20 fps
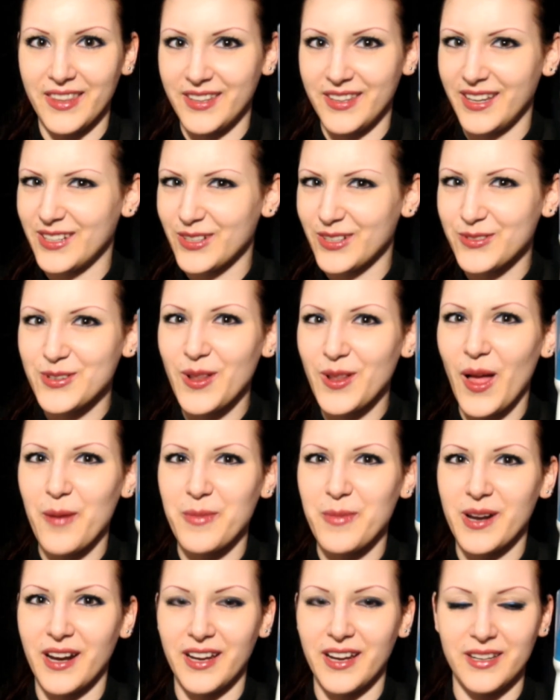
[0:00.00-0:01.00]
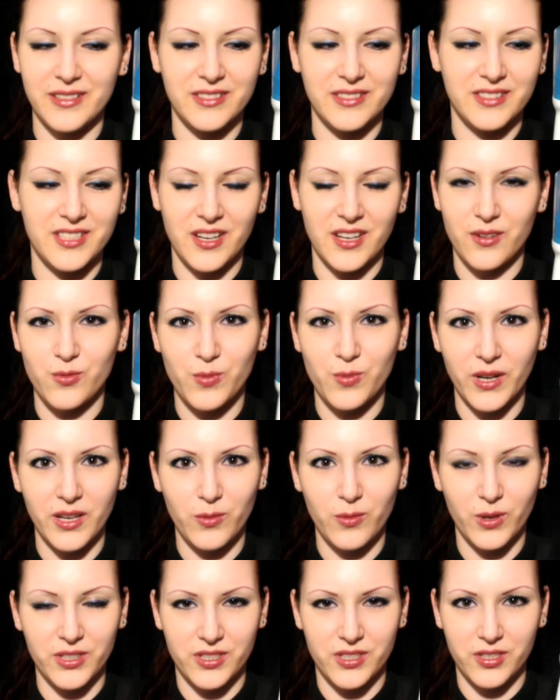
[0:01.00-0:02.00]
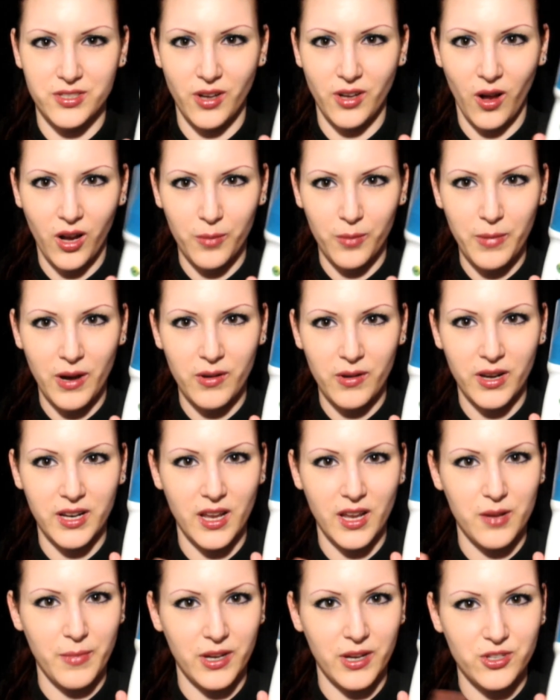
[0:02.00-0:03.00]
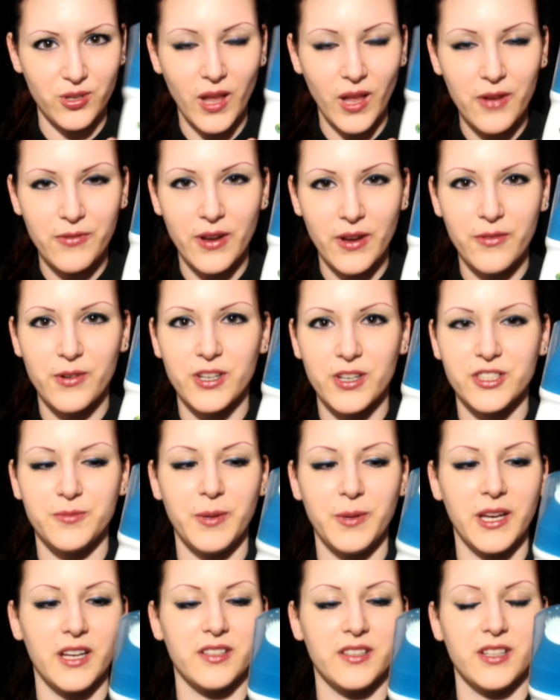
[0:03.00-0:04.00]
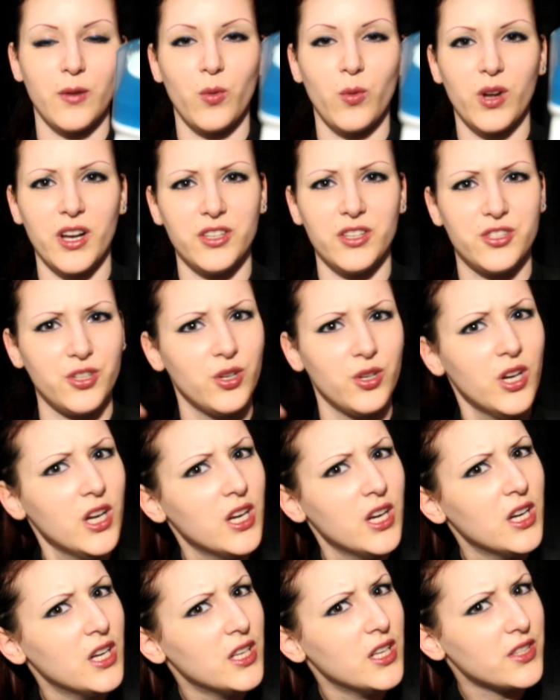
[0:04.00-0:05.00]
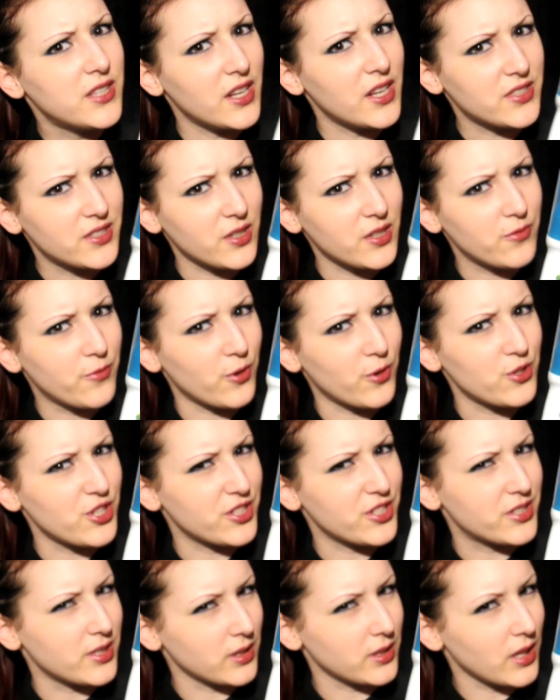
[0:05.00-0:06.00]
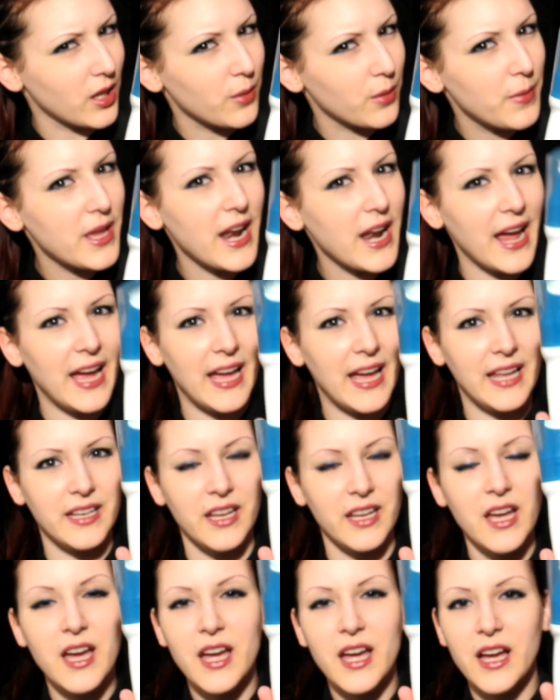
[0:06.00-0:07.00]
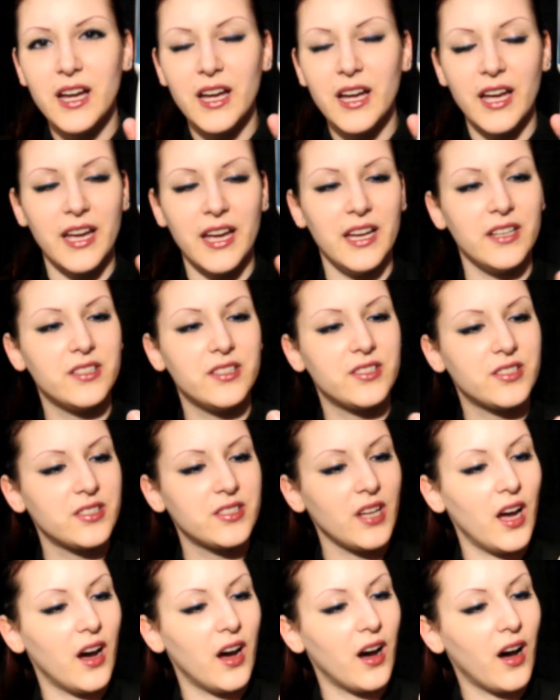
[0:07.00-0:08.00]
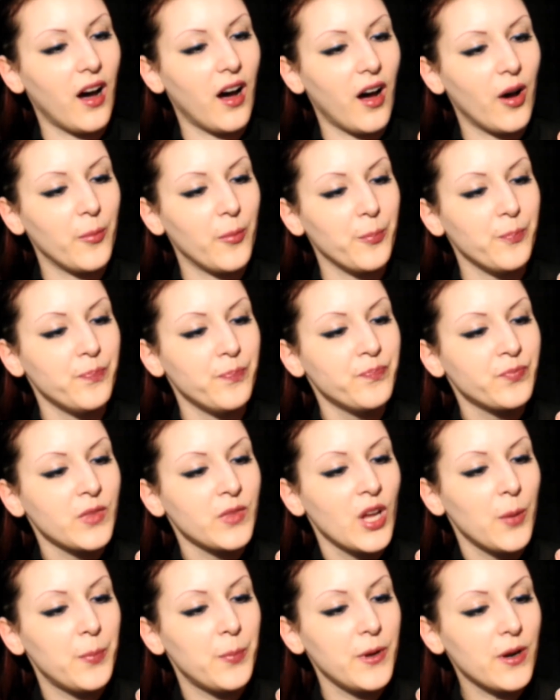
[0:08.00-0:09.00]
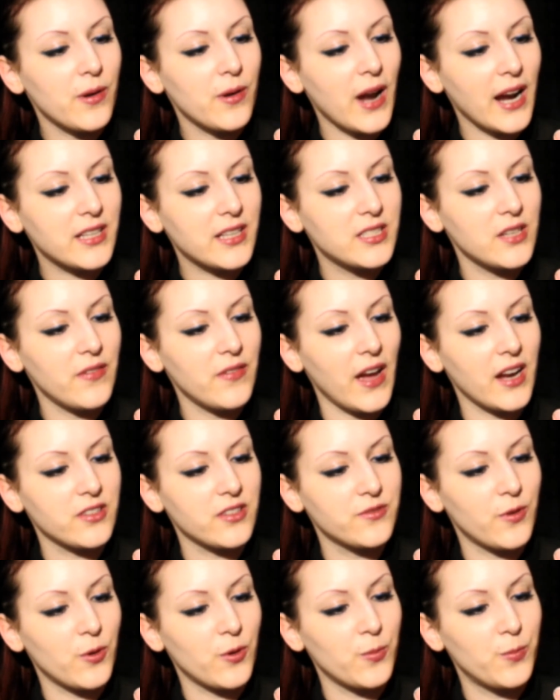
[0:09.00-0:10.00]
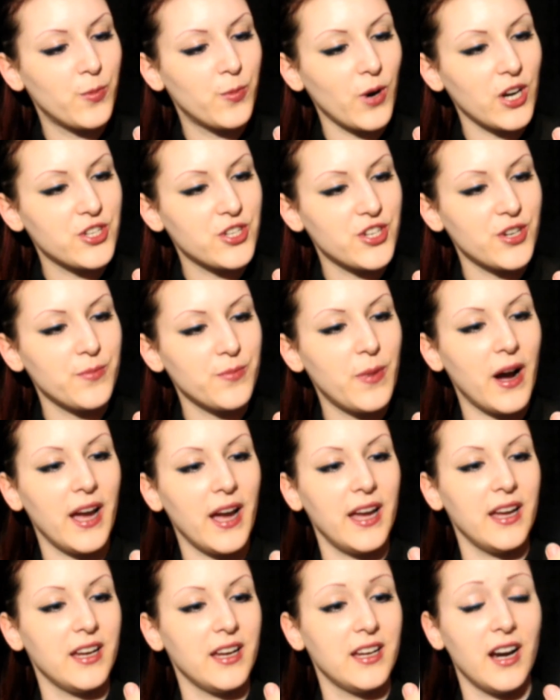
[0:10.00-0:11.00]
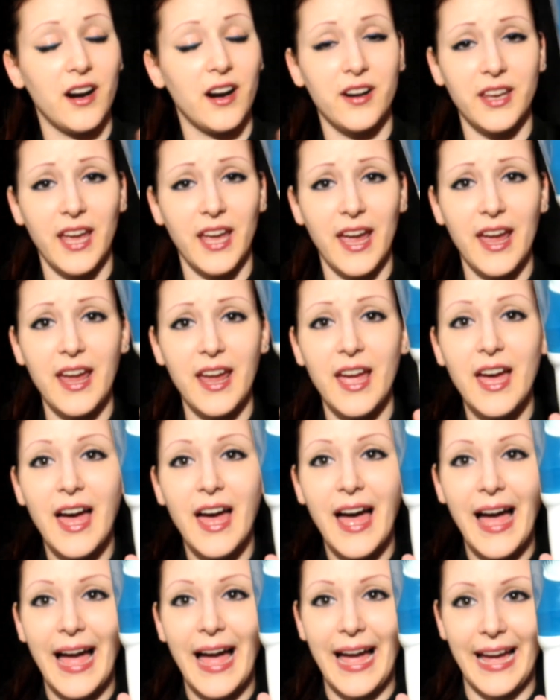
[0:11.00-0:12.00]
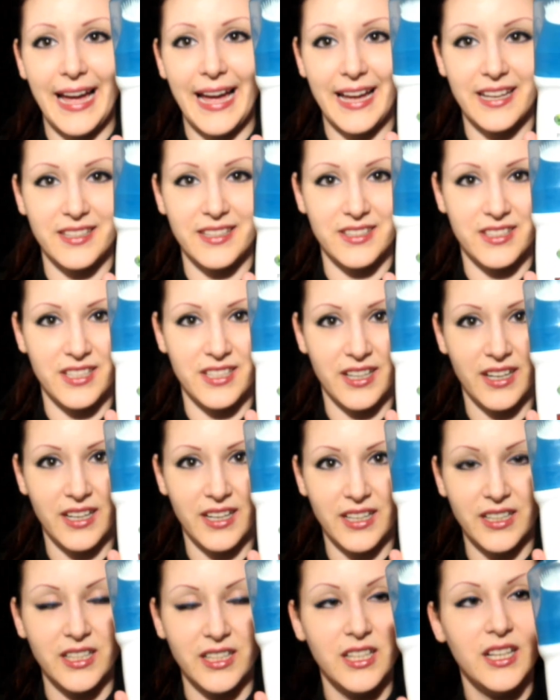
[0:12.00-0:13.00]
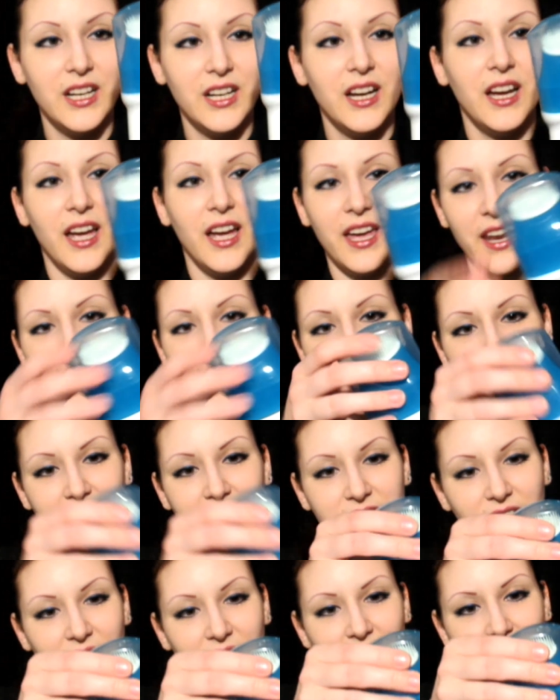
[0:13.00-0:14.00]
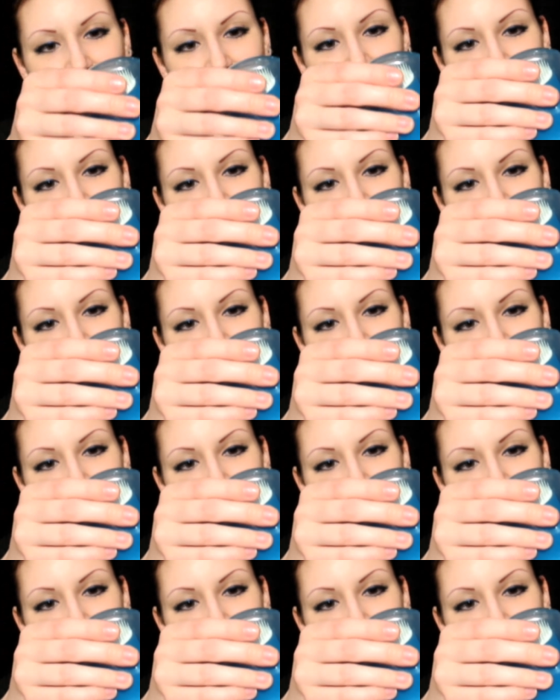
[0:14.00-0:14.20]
at the end of July, but I didn't really want to talk about it in my July favorites because I wanted to test it for just a little bit. And it's Pure Active X4 Brusher by Garnier, and it has like